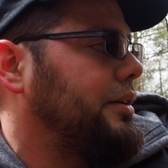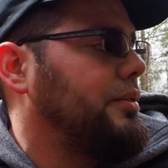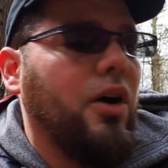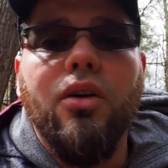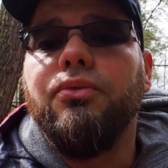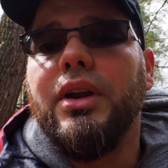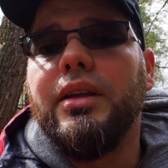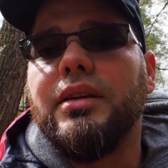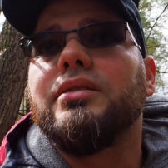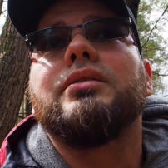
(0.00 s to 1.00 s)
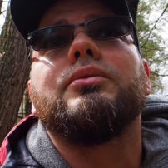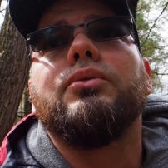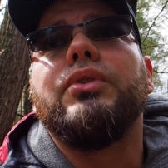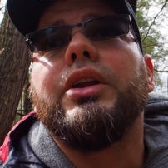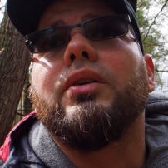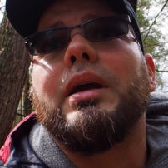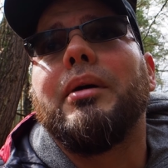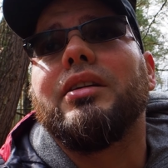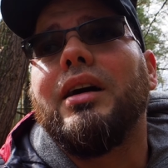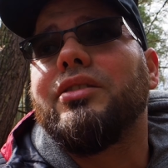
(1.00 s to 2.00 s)
Hopefully this video
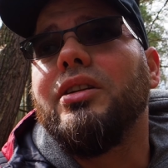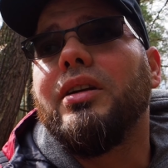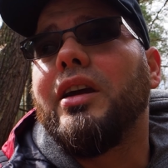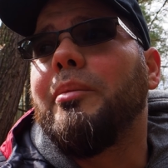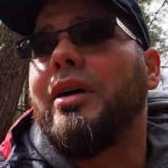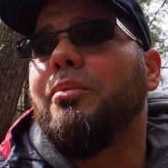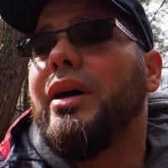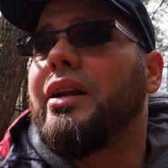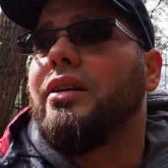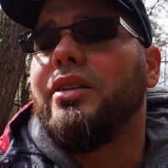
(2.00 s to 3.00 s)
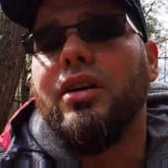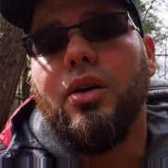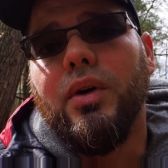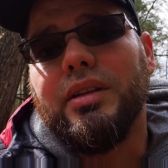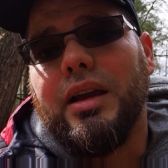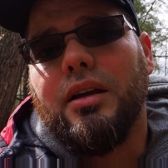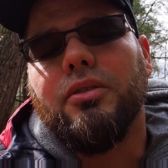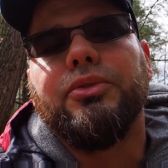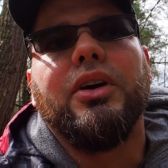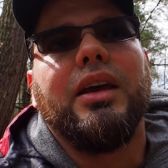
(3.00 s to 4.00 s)
actually came out better than the other ones. I kind
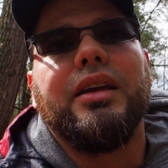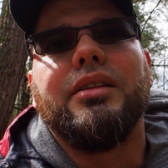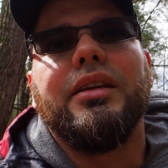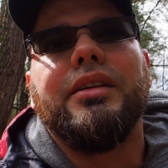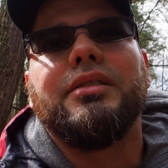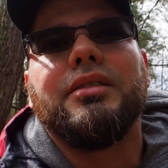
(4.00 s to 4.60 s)
of feel like it did.